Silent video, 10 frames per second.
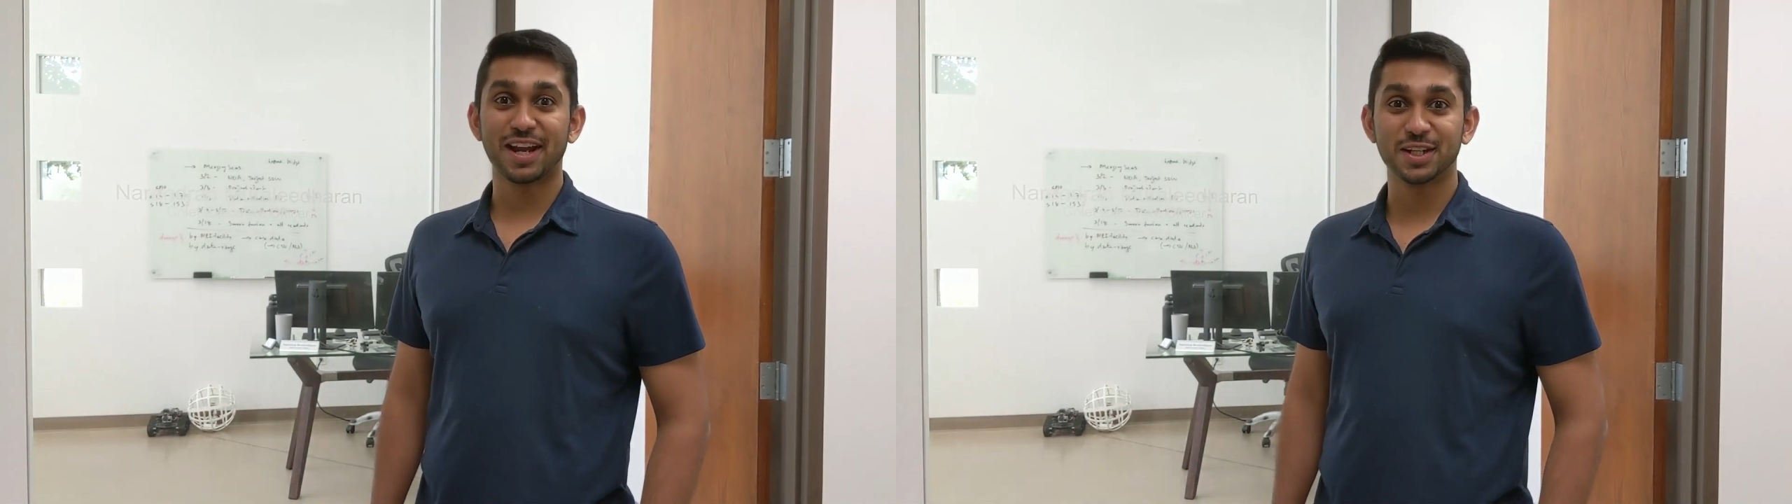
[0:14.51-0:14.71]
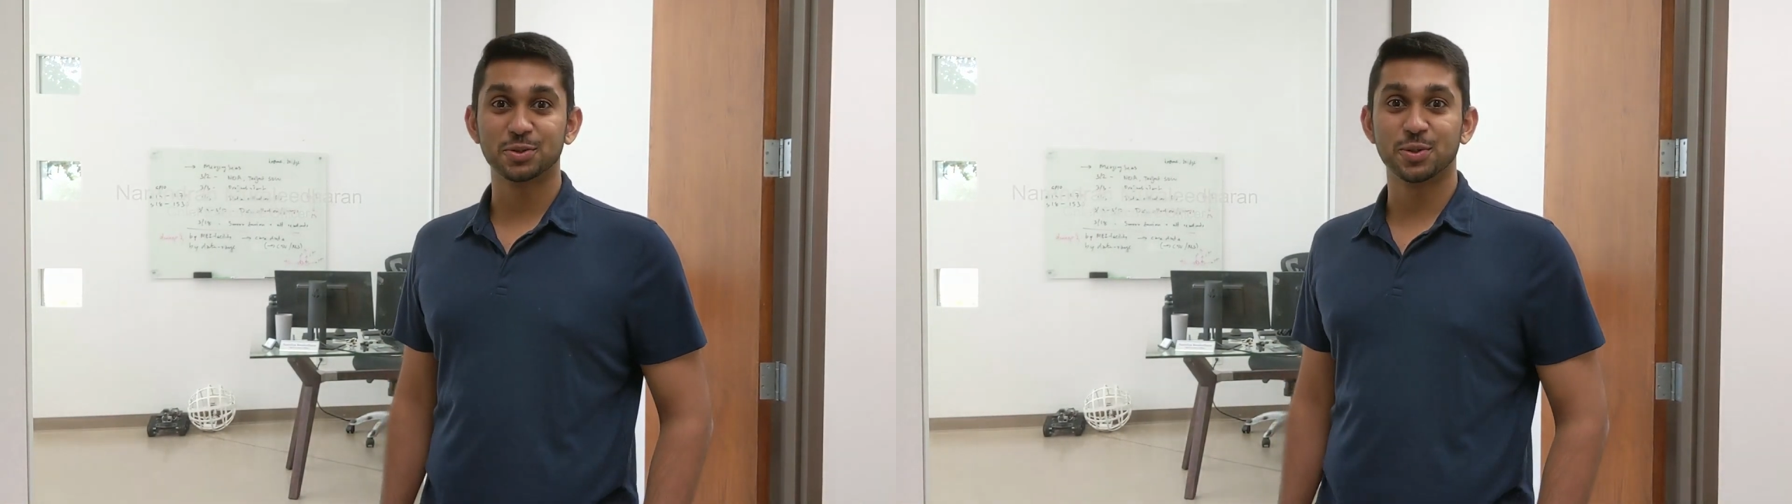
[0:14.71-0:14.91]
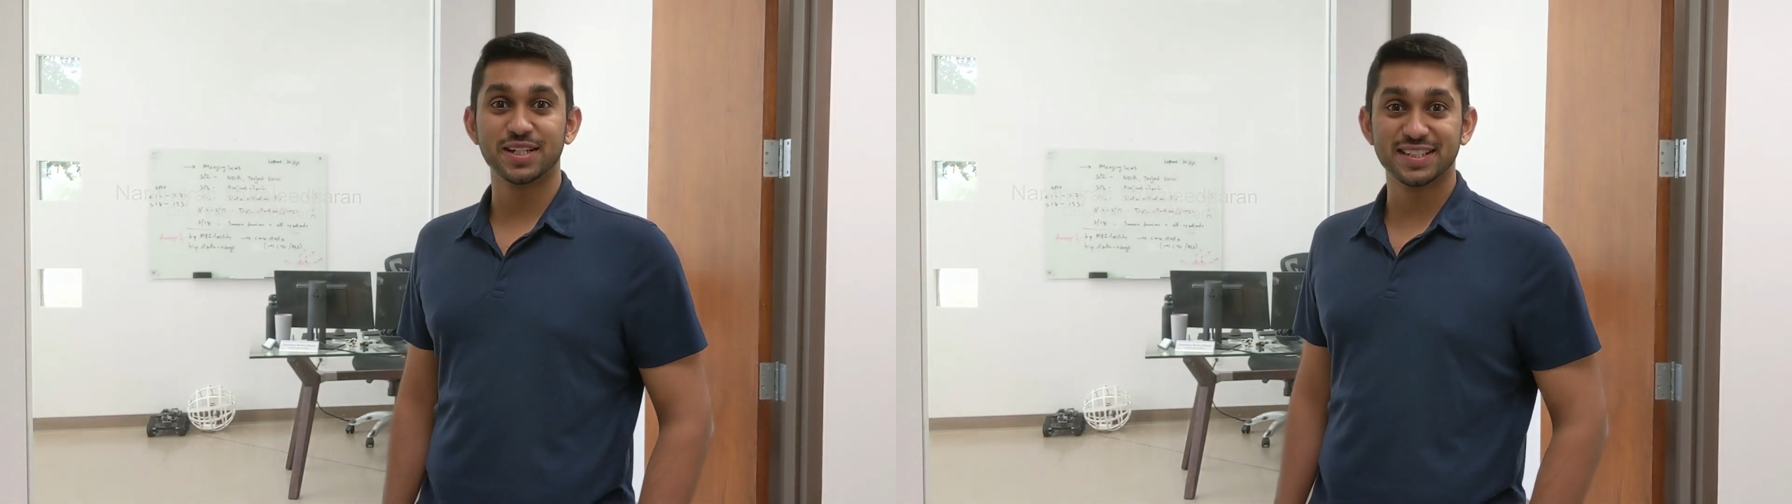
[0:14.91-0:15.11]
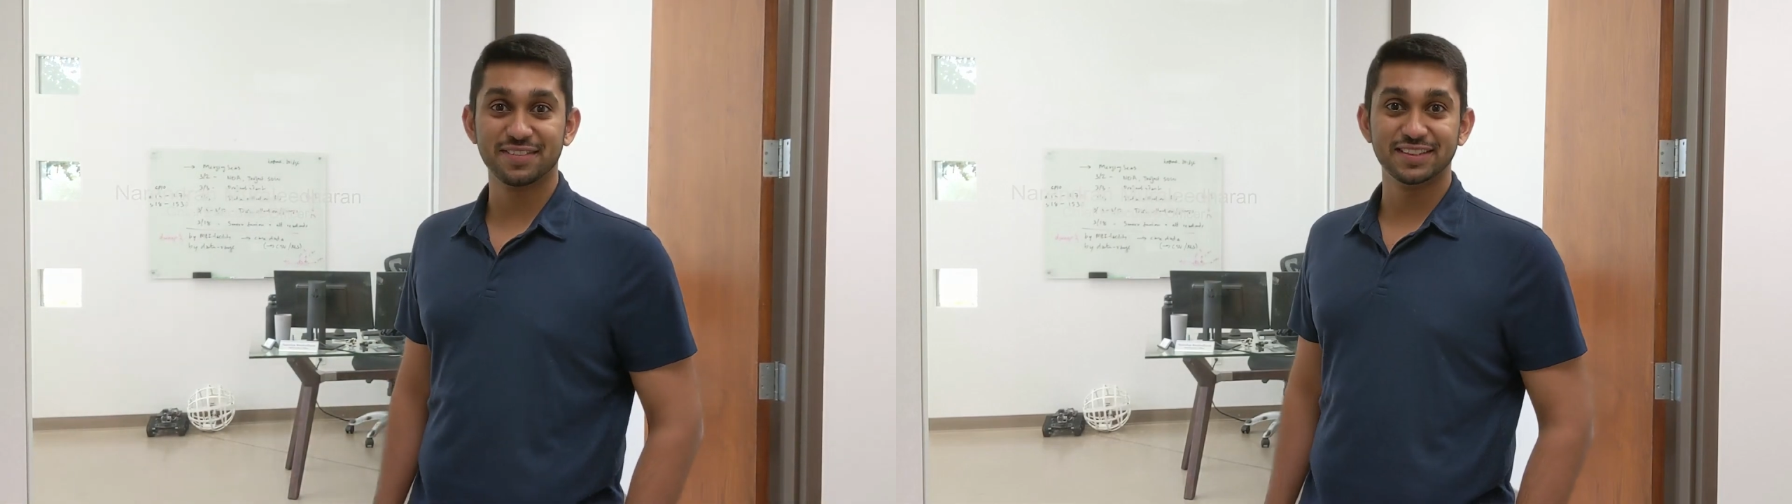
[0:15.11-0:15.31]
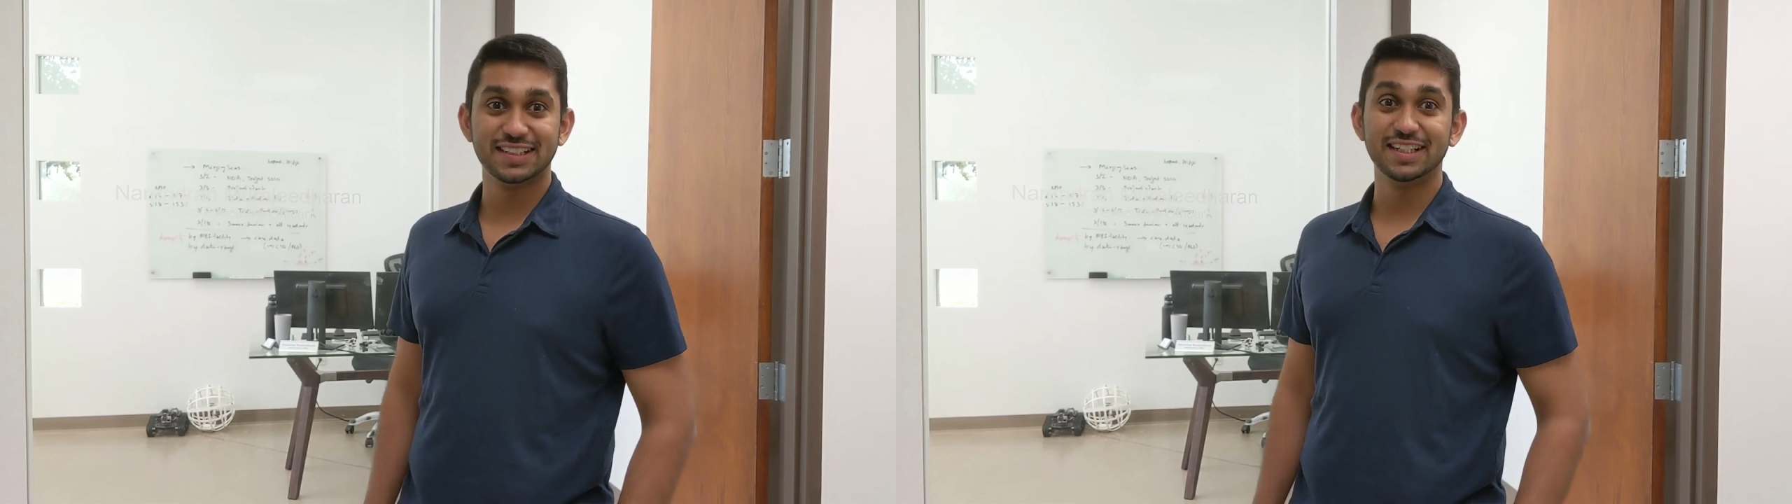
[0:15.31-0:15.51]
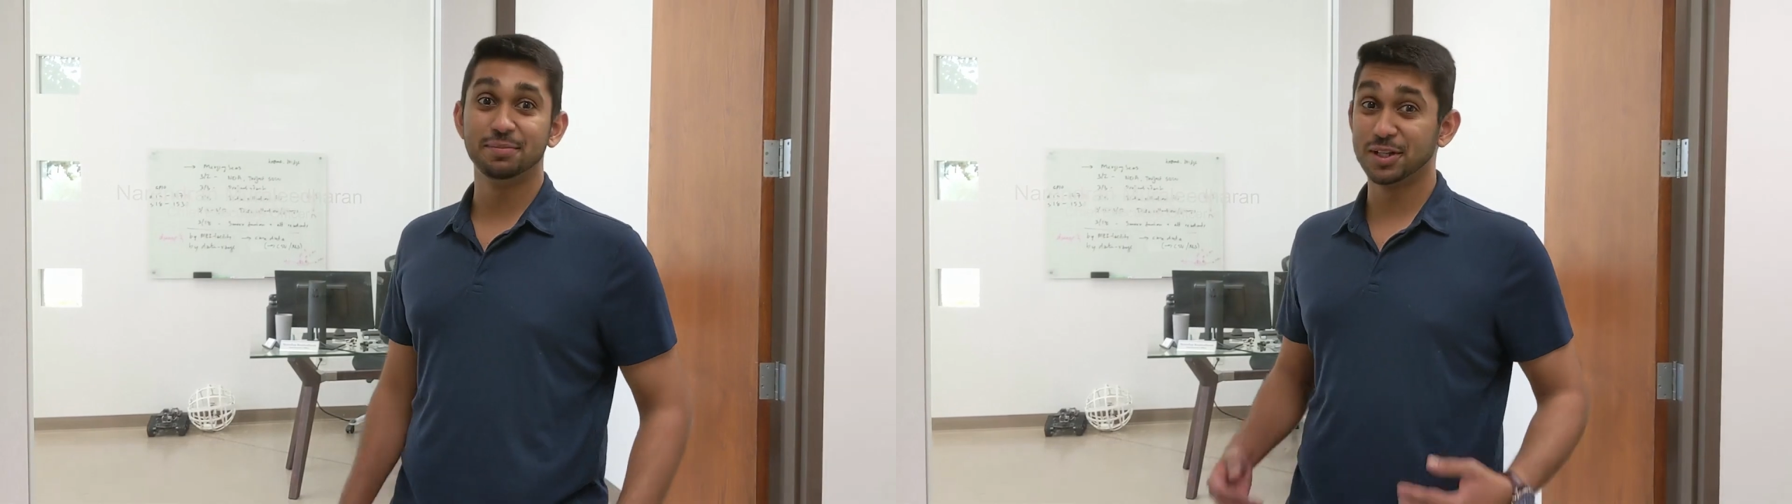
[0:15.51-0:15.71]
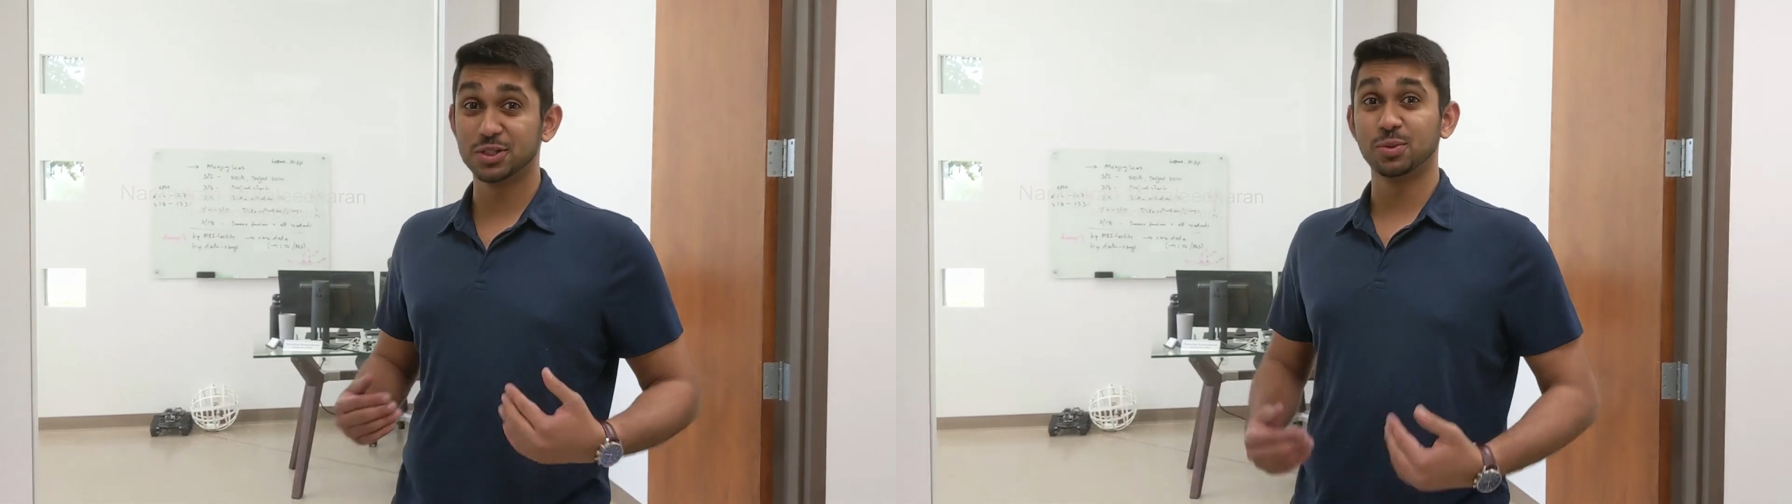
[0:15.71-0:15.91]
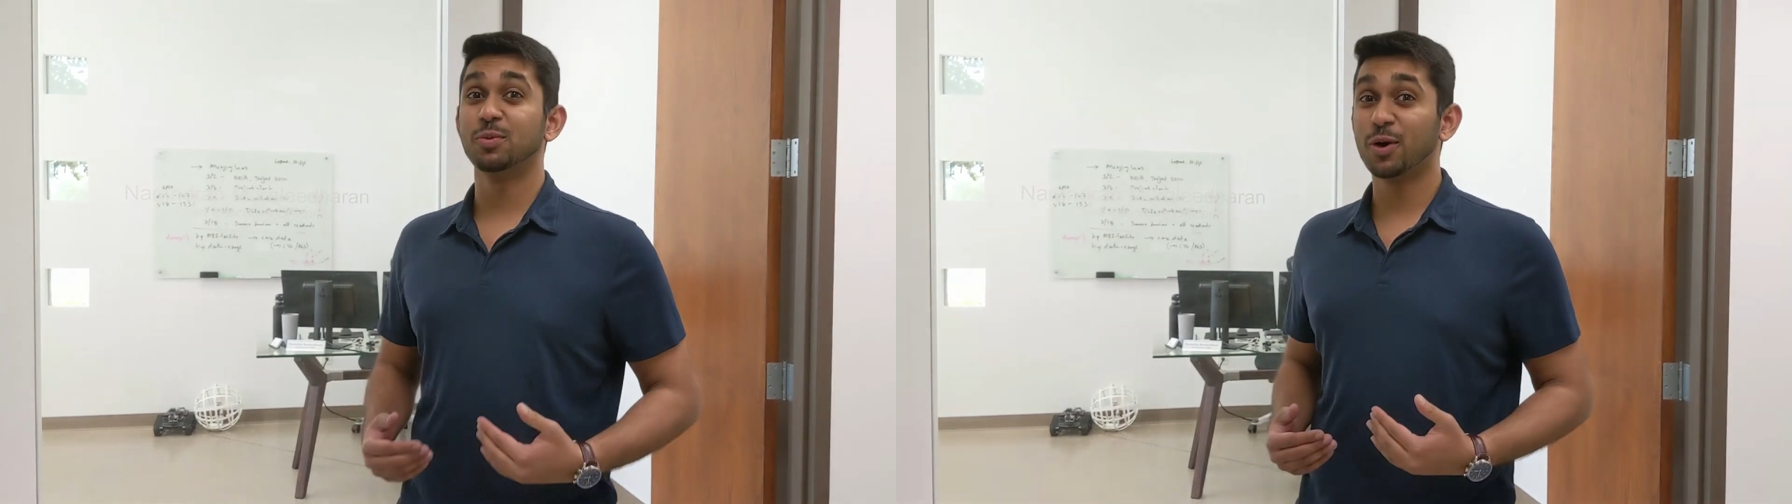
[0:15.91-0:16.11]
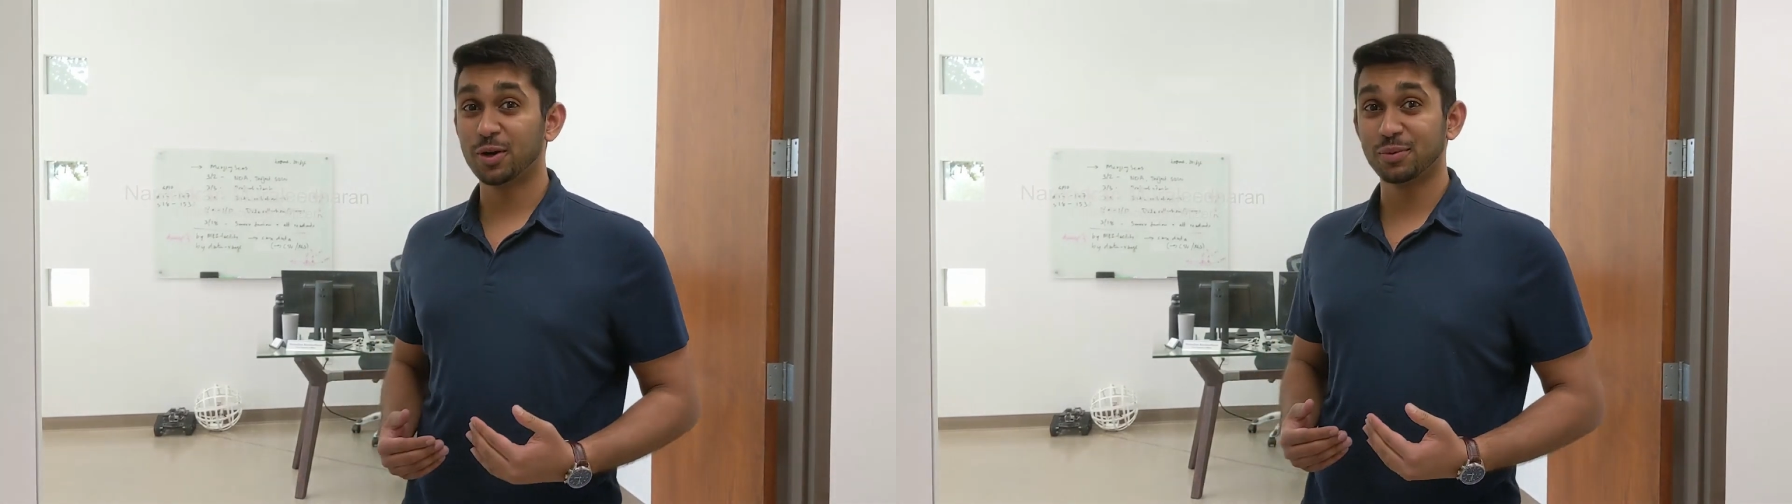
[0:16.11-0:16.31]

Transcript: in 2017 because we wanted to